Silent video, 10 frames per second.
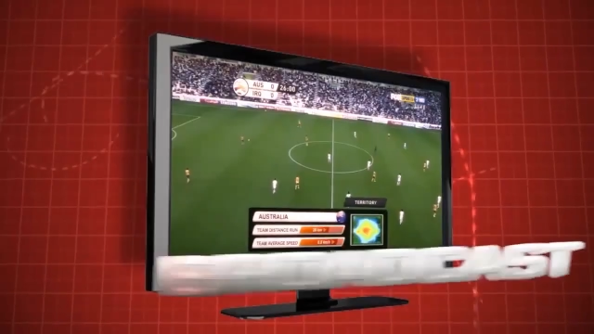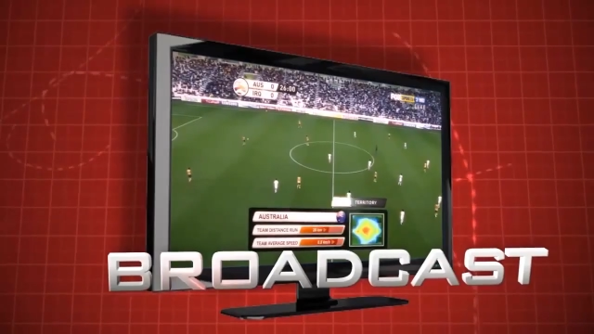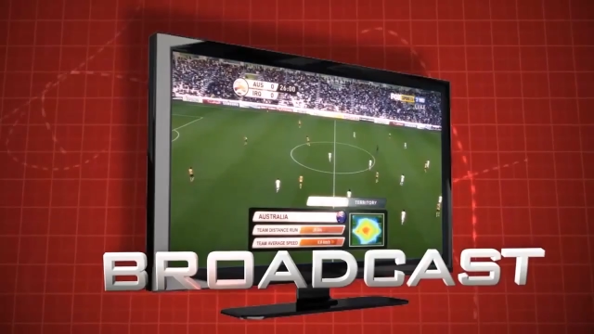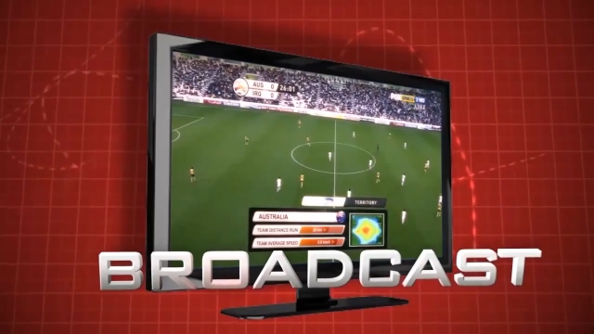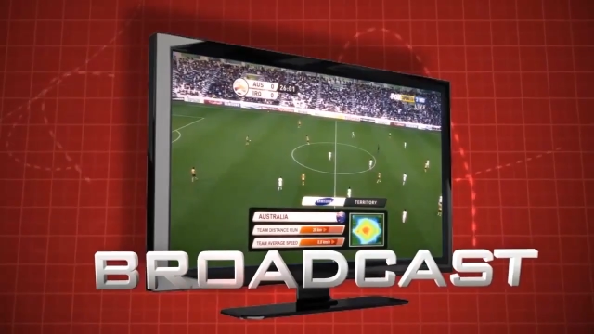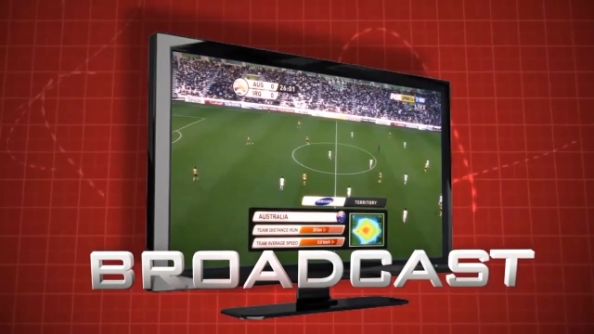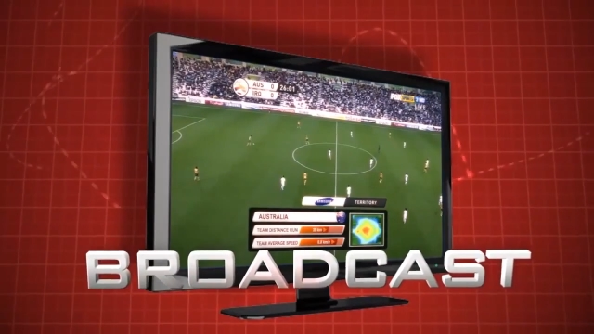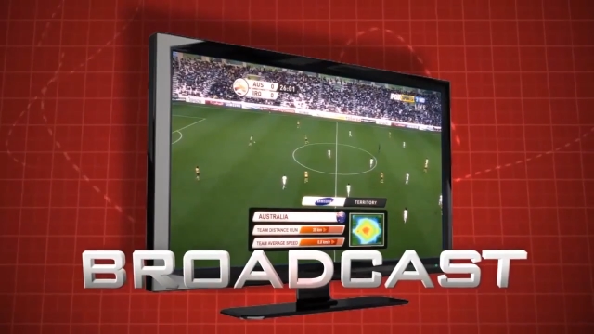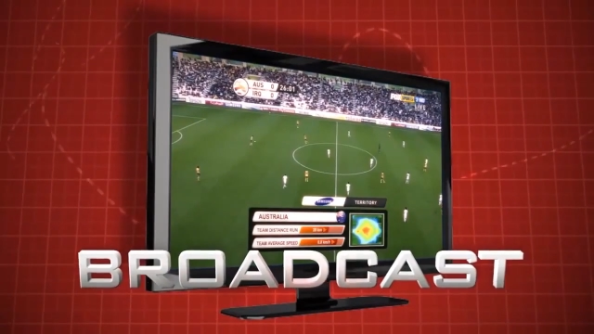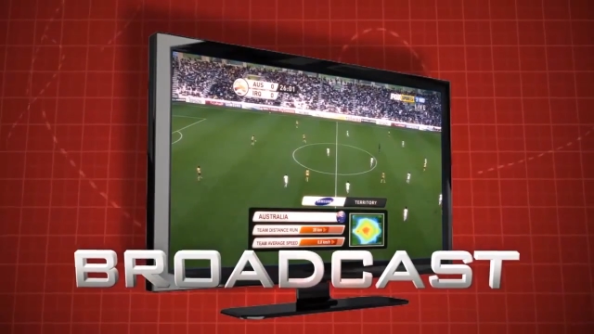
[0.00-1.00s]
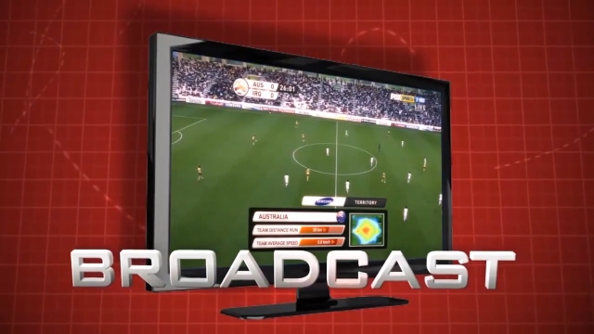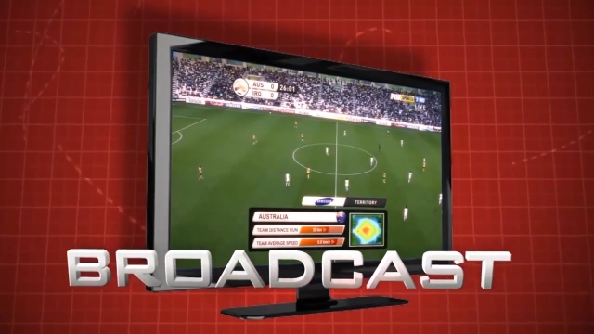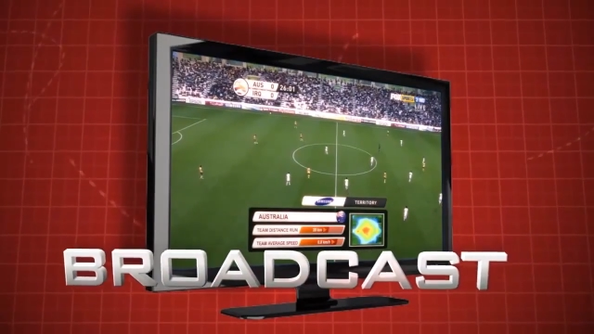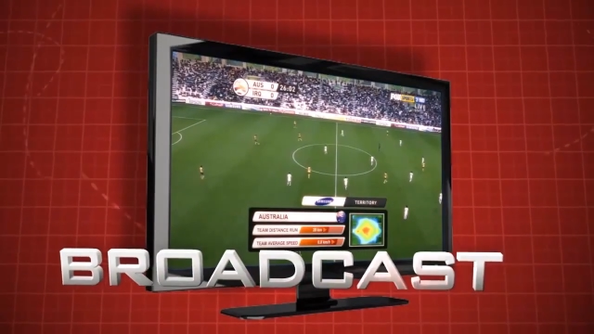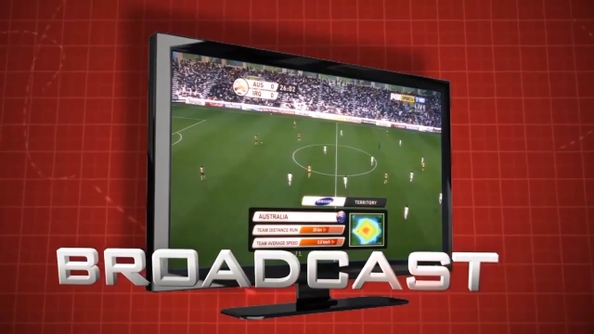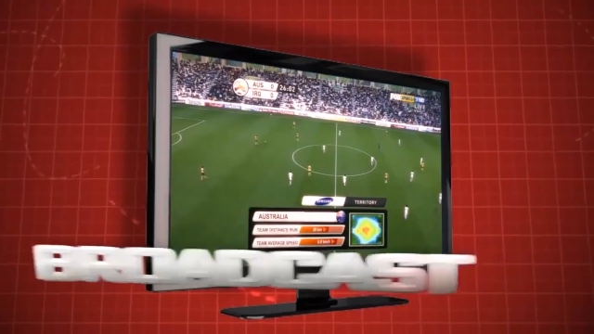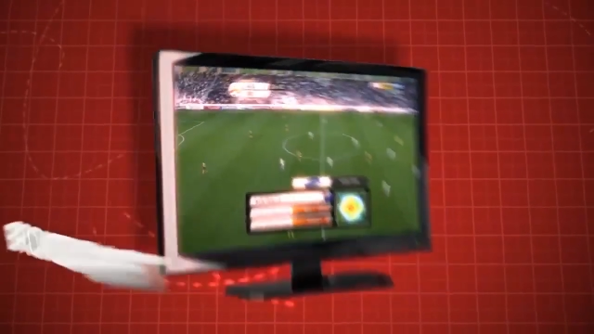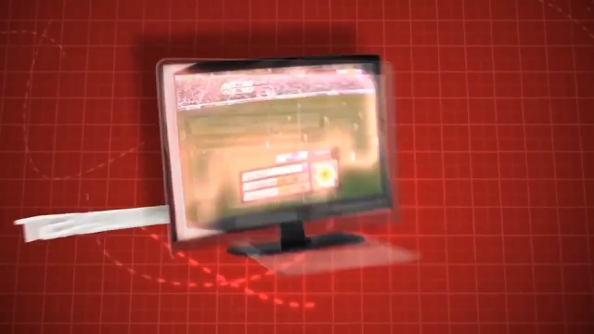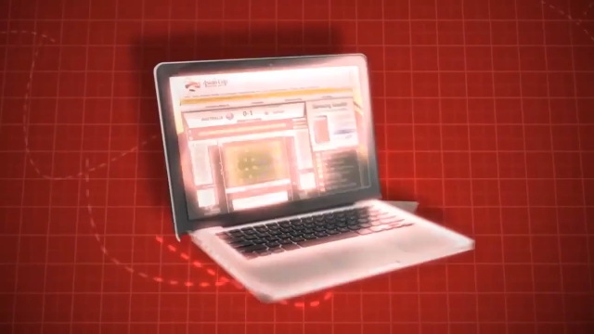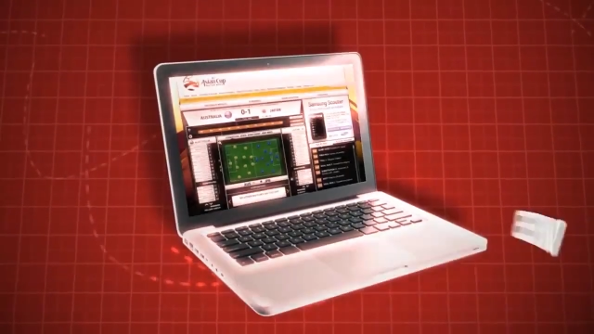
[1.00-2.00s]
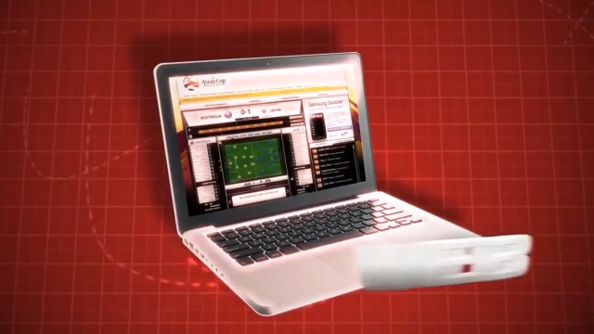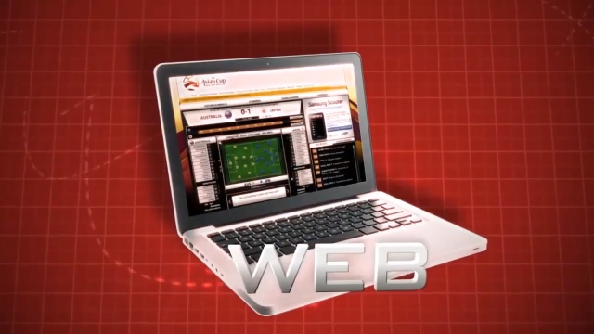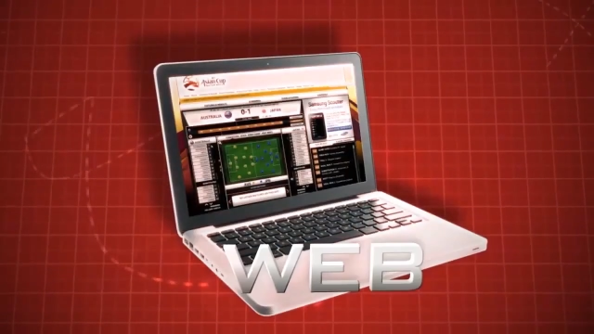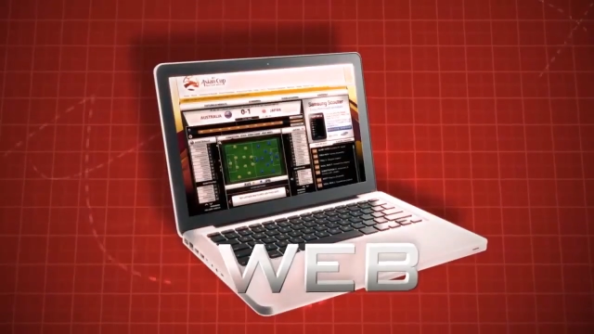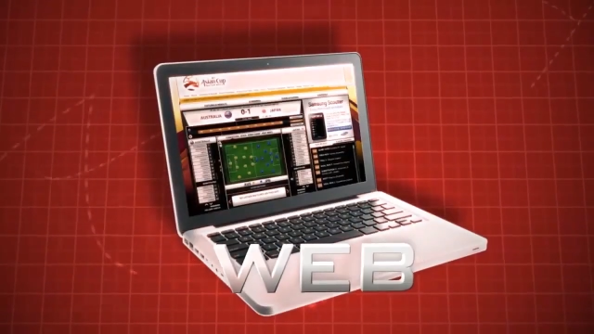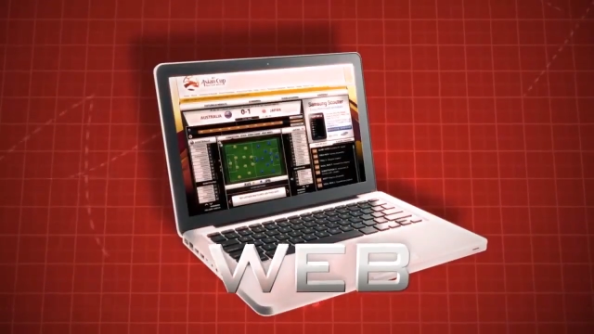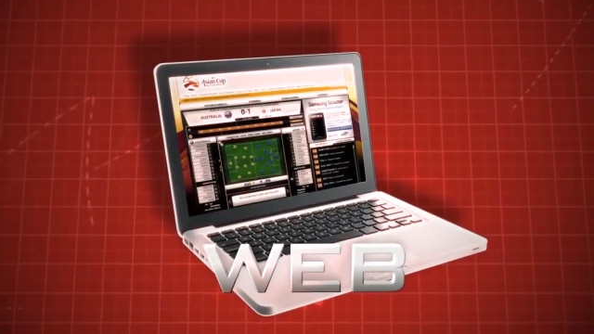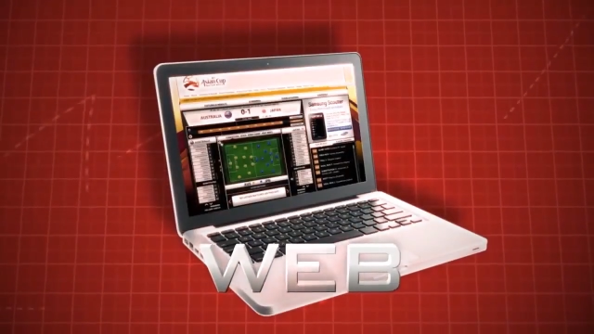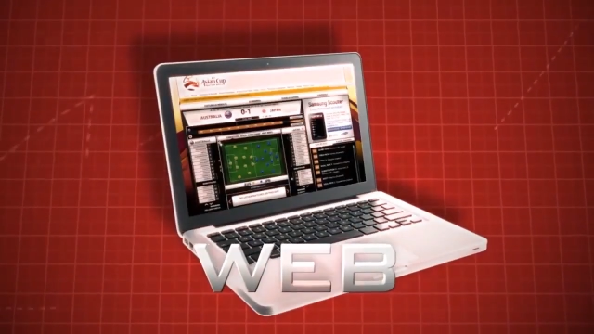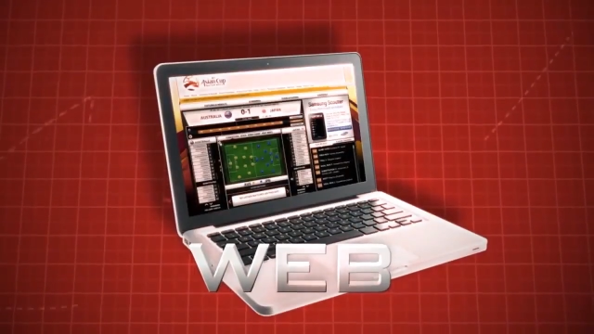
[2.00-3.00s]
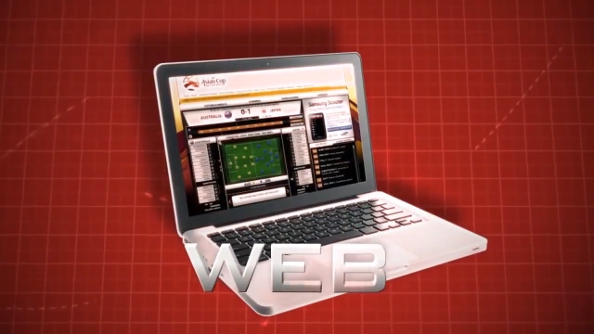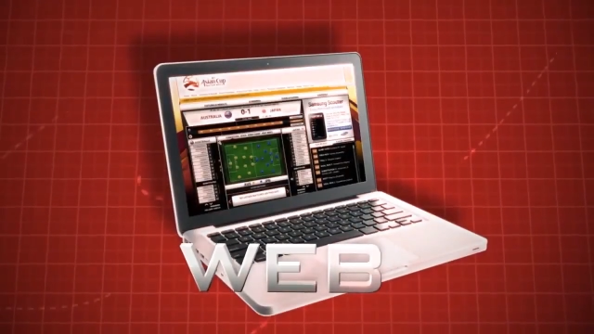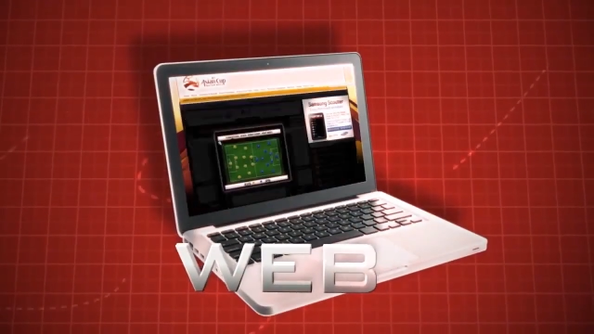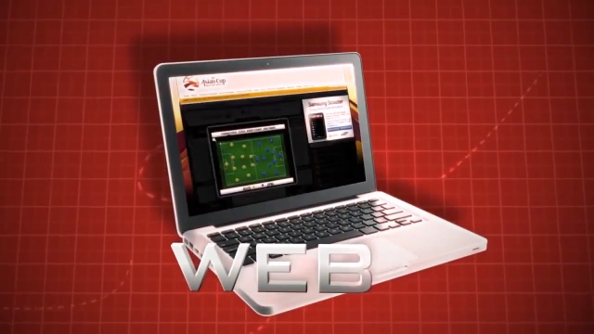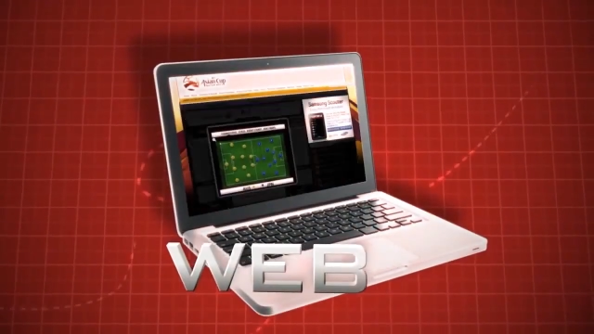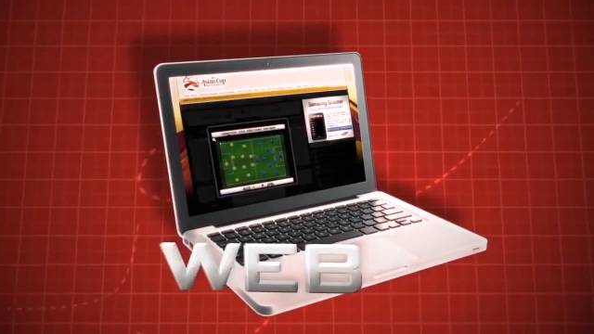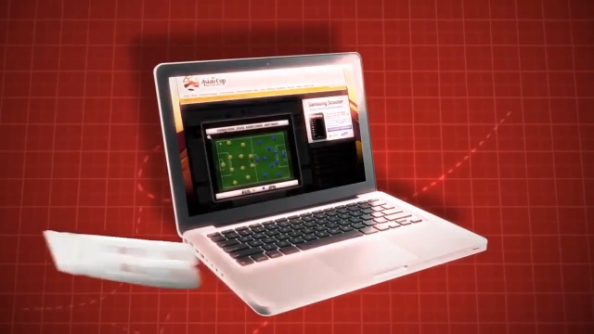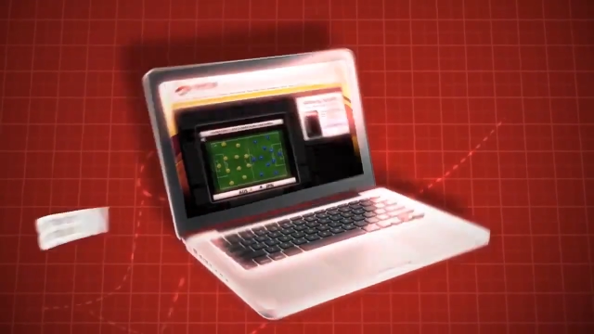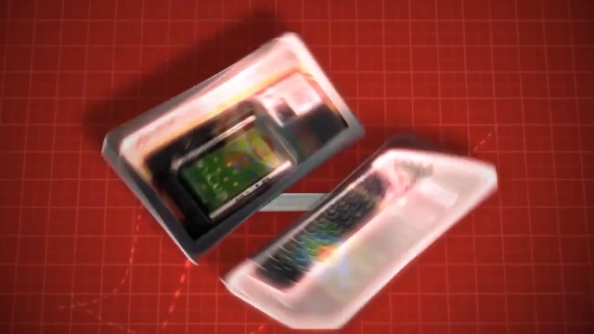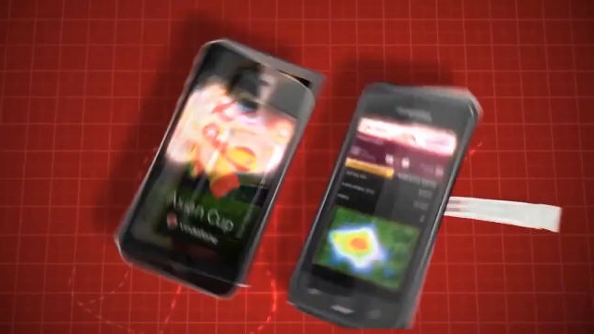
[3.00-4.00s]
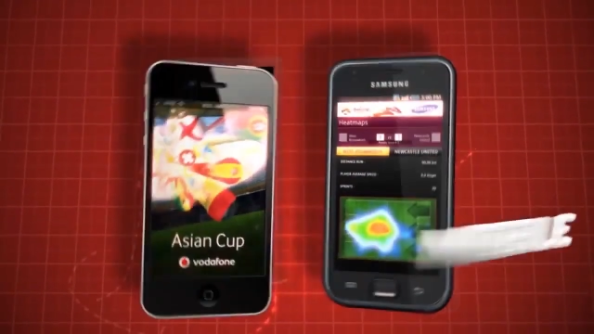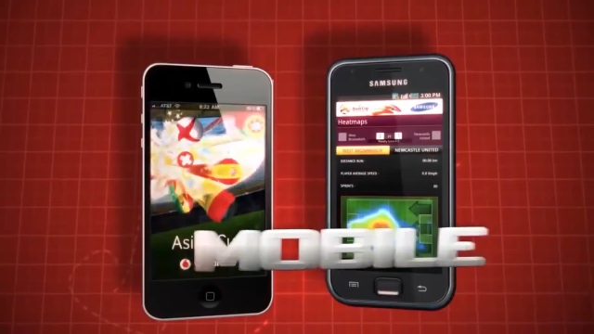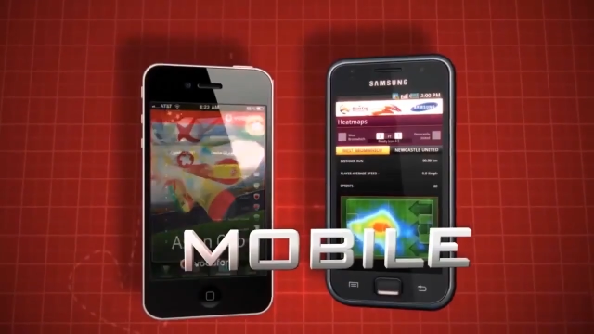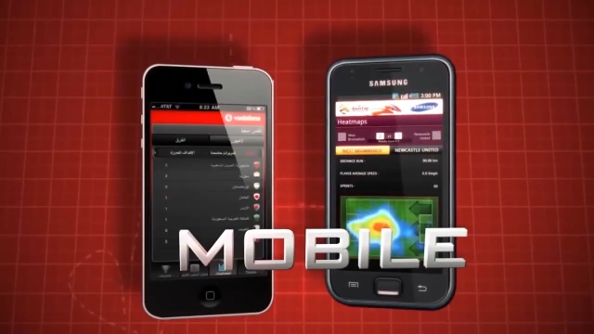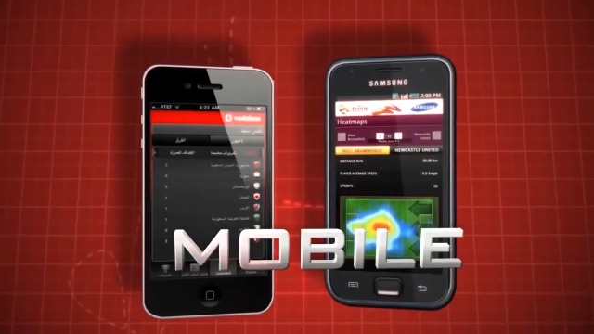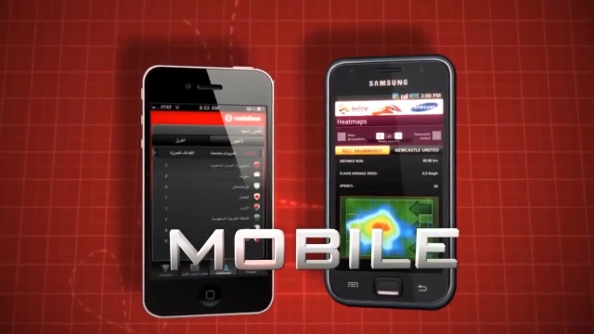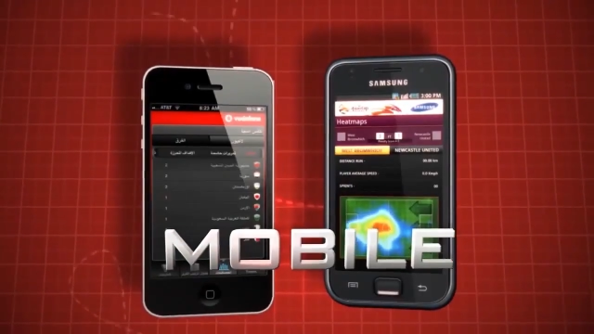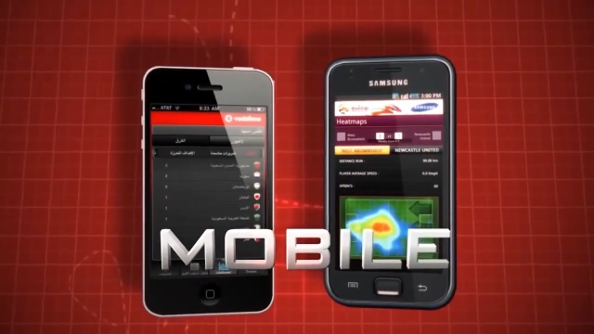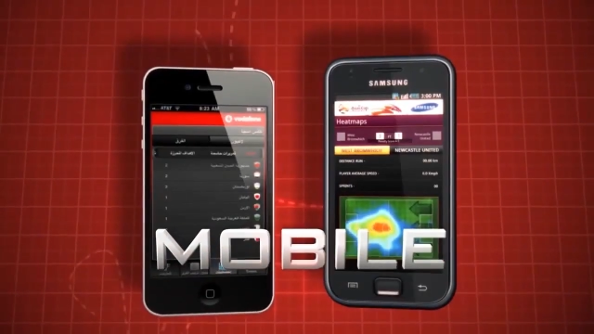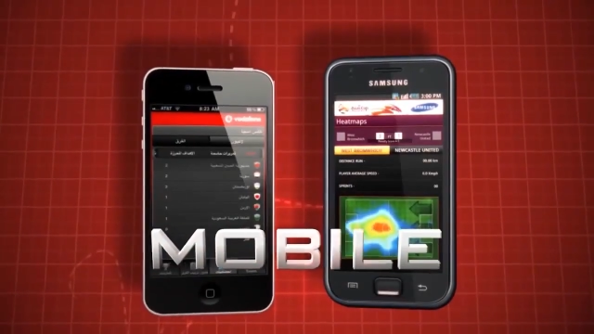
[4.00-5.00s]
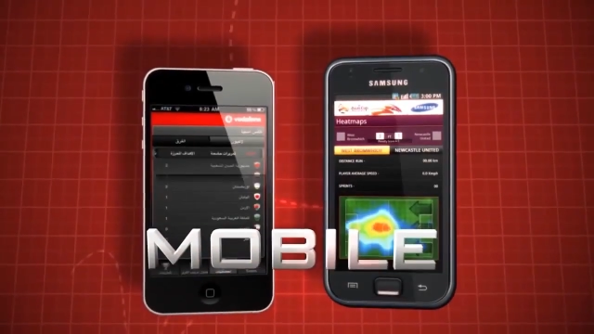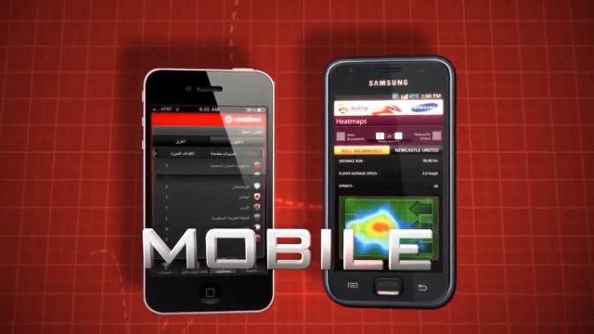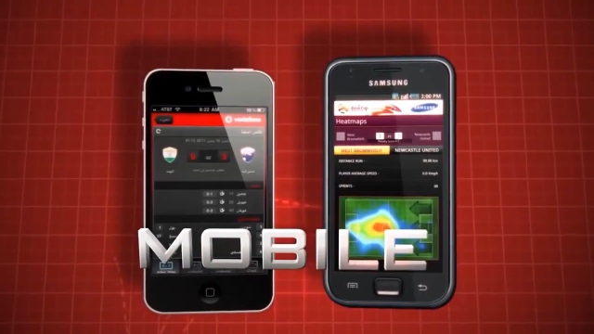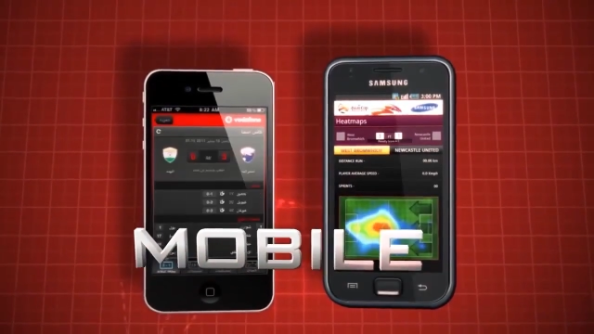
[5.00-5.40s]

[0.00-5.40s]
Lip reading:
Nobody's mouth can be seen.